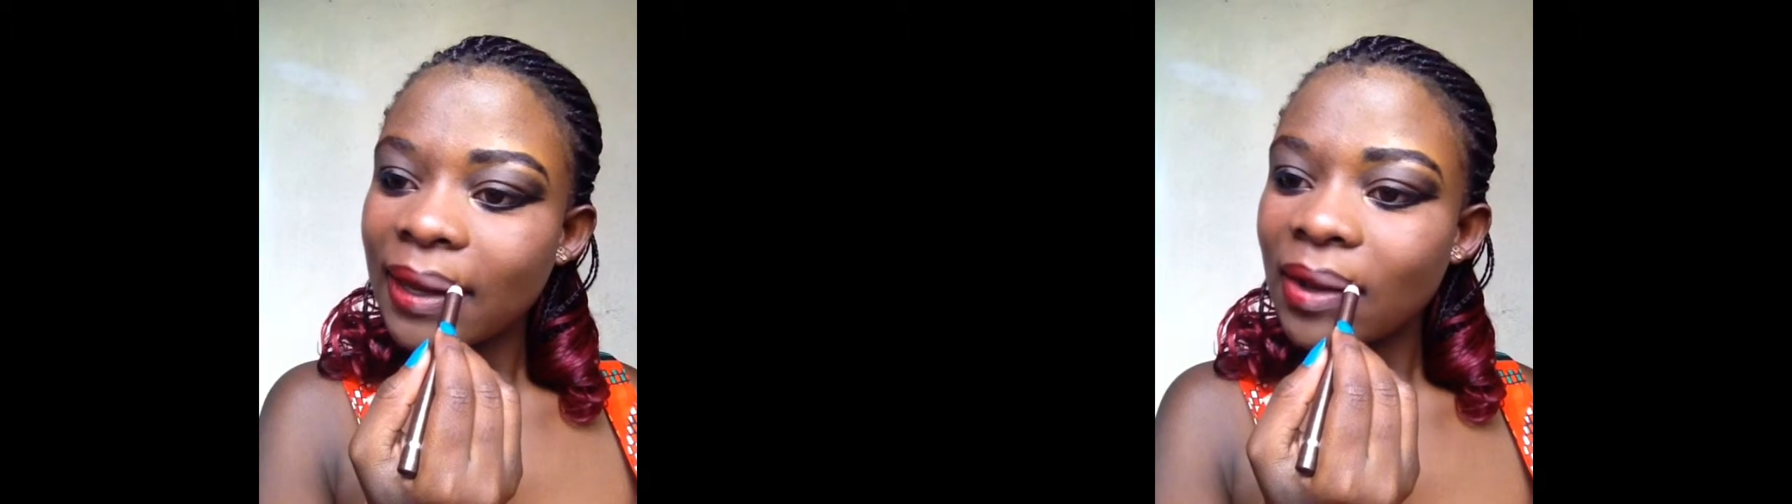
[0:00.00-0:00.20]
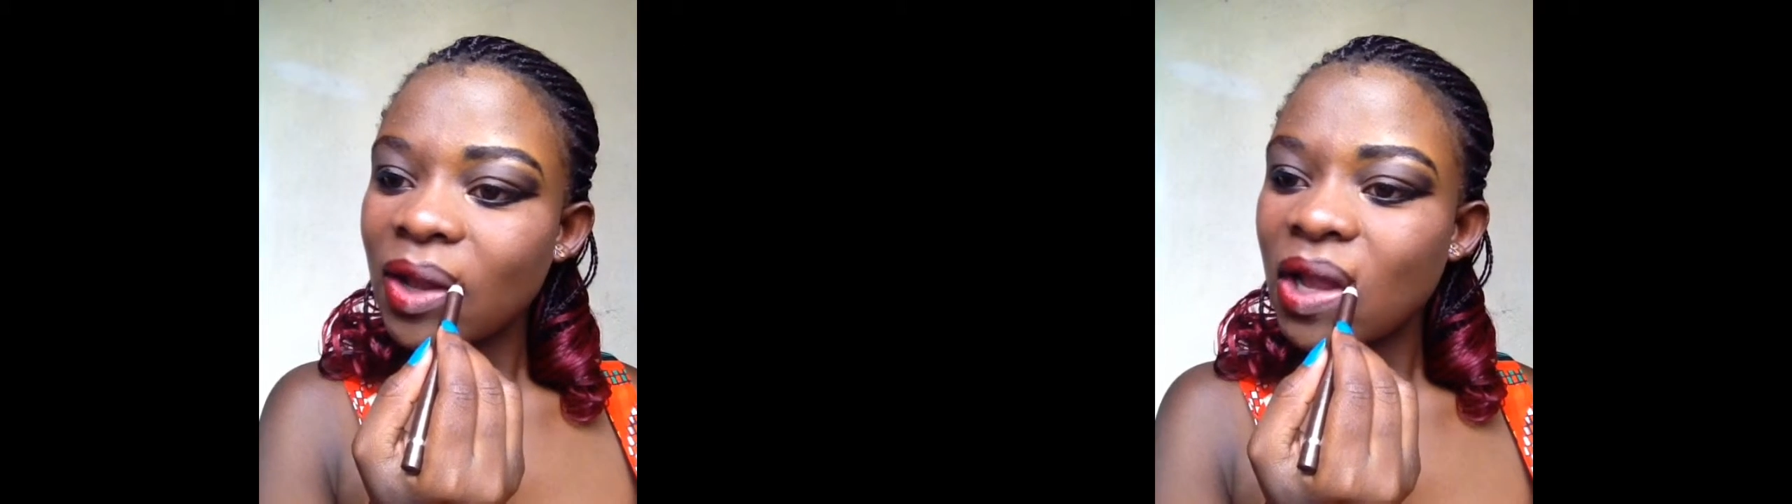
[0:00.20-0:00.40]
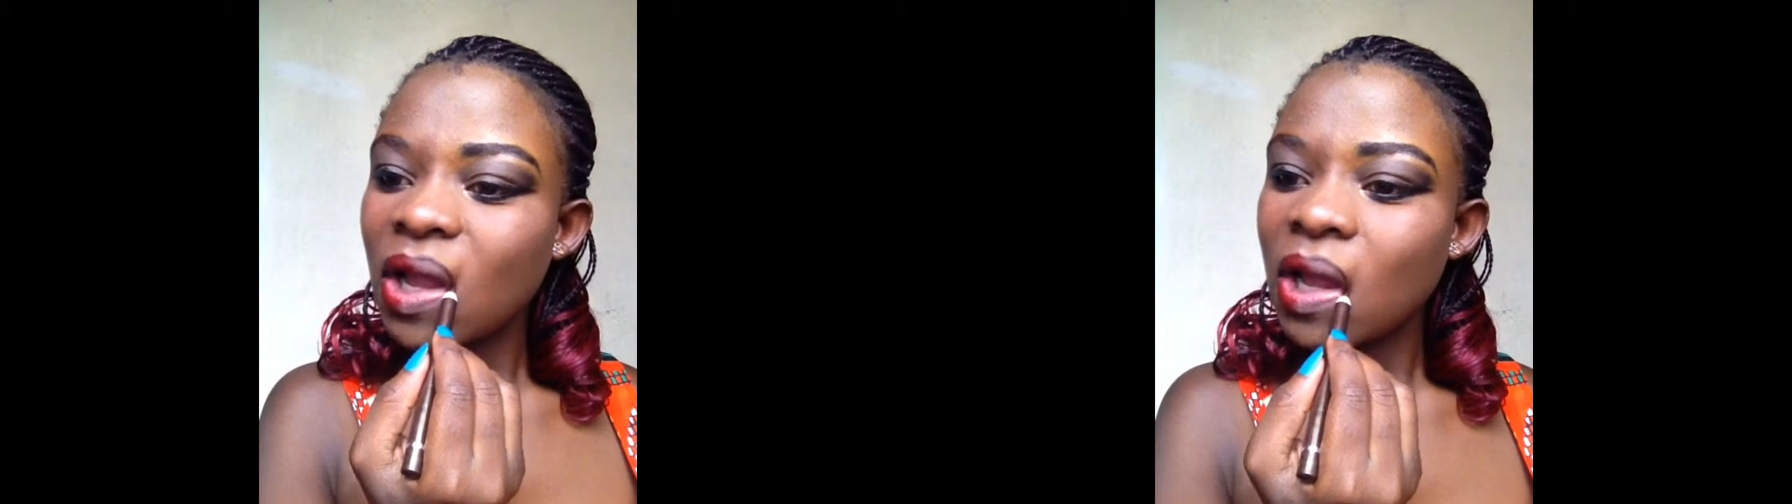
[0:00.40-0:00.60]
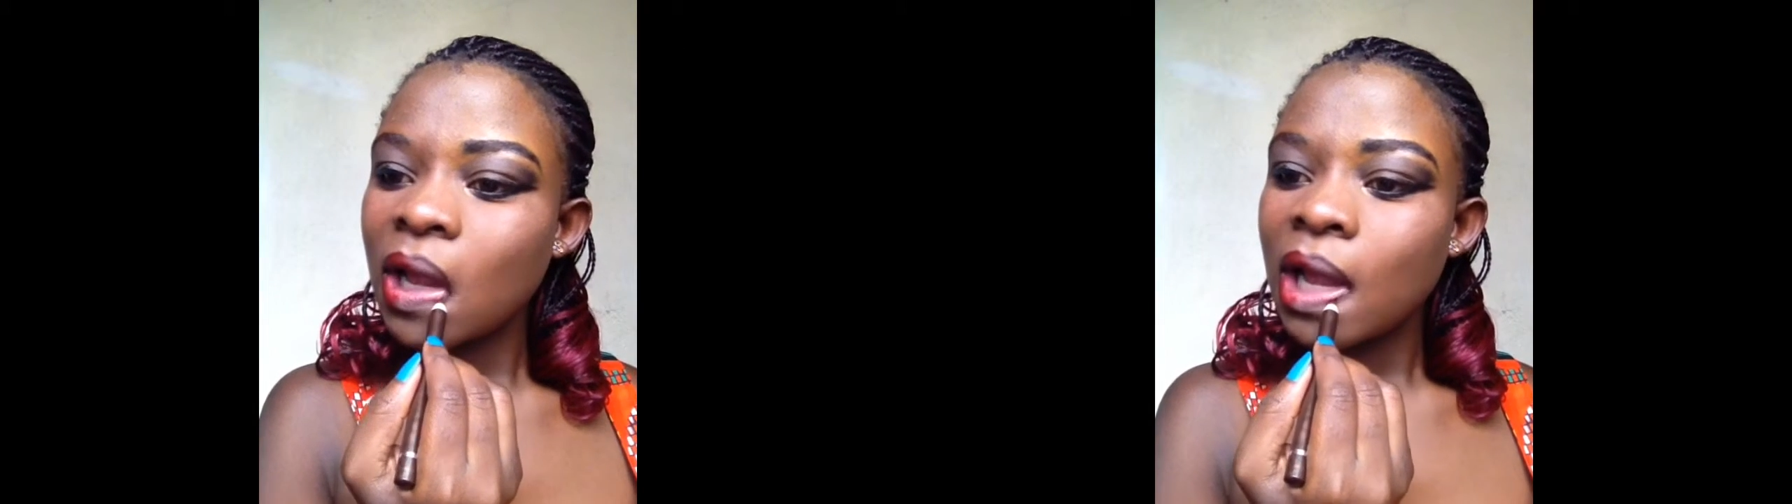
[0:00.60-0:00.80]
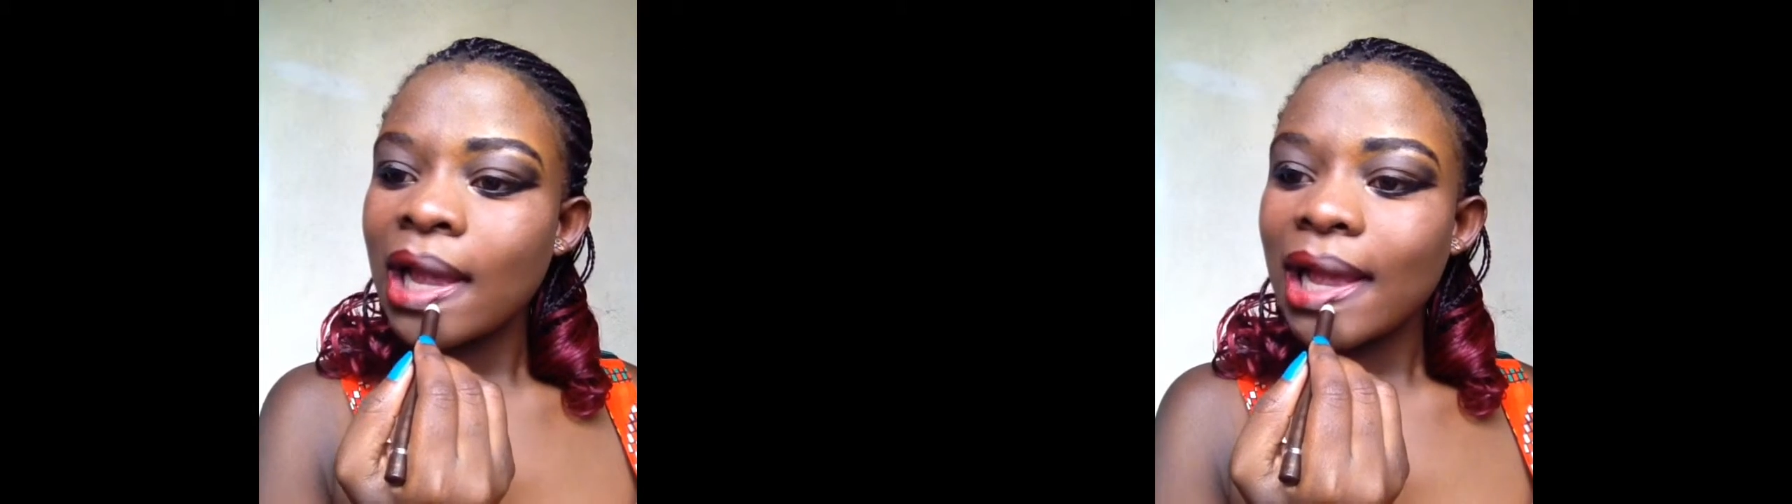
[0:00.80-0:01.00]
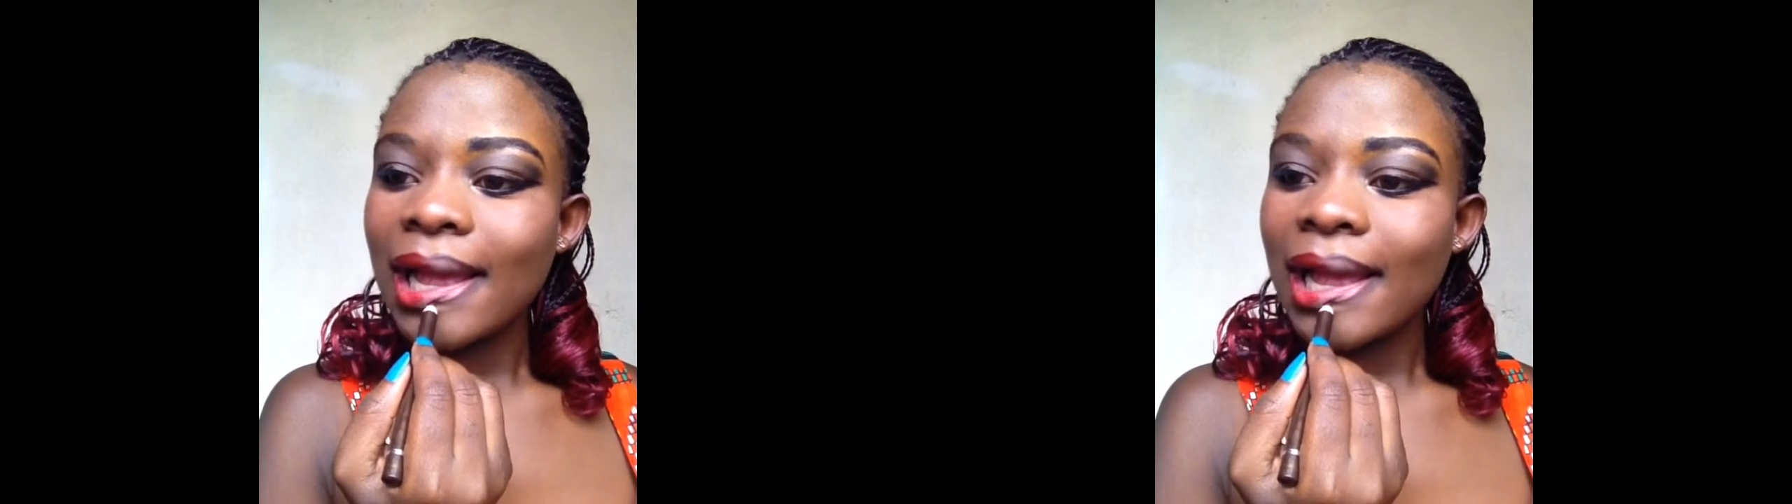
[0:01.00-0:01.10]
I'm going to draw